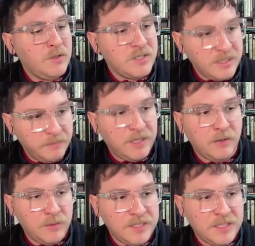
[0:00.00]
simply
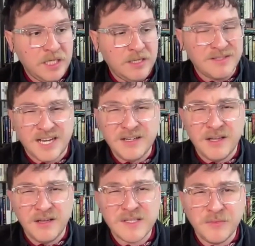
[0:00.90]
always used. I
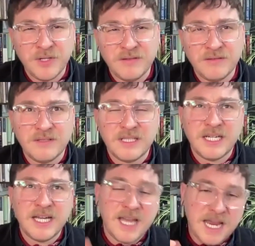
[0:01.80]
know someone.
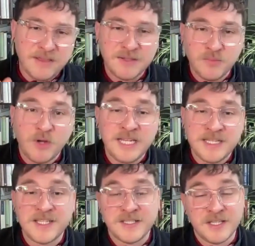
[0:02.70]
There's one
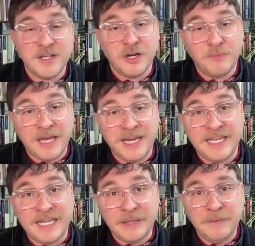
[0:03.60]
instance in the Old
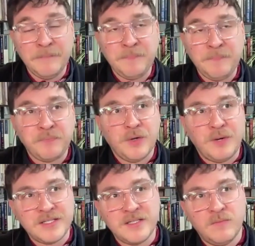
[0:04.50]
Bailey
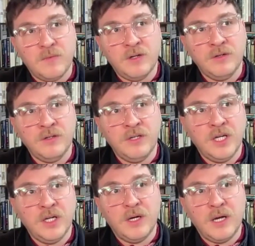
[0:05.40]
where someone
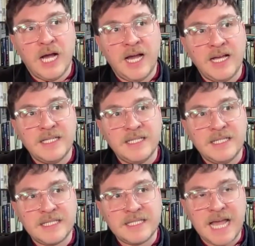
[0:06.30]
uh,
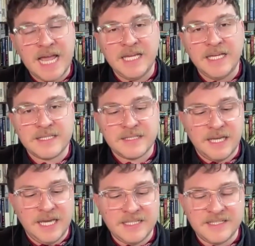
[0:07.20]
takes
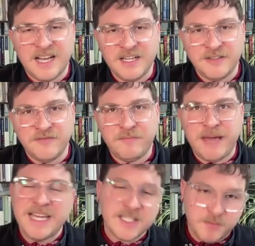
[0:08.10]
his kind of
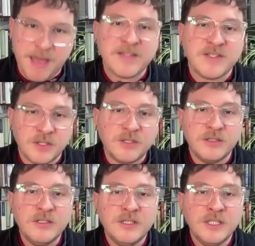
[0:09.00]
base
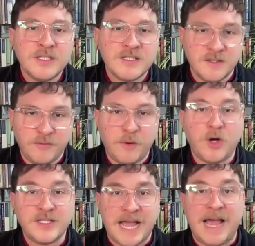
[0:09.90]
metal snuff
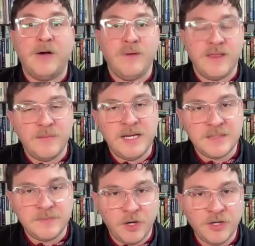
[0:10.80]
box out with him in
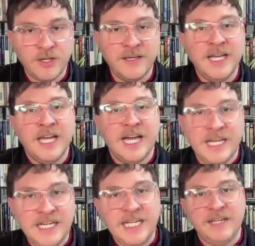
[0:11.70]
his pocket
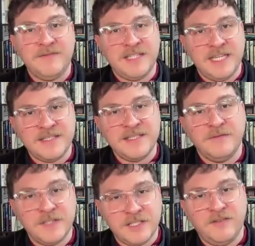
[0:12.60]
and leaves his
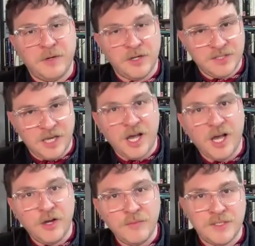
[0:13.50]
silver snuff box at
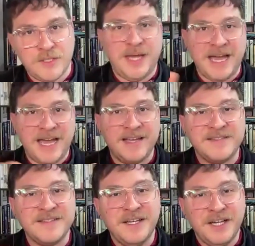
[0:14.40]
home. So he
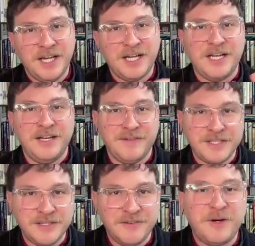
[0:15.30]
has a kind of a
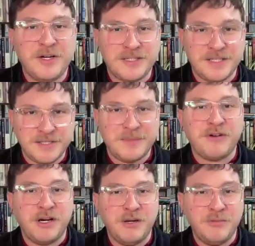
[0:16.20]
snuff box that's
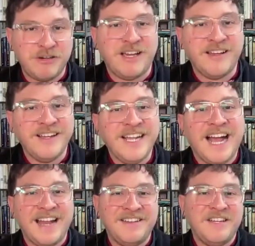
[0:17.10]
appropriate
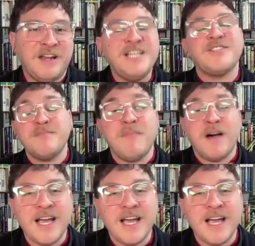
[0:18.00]
and you know he doesn't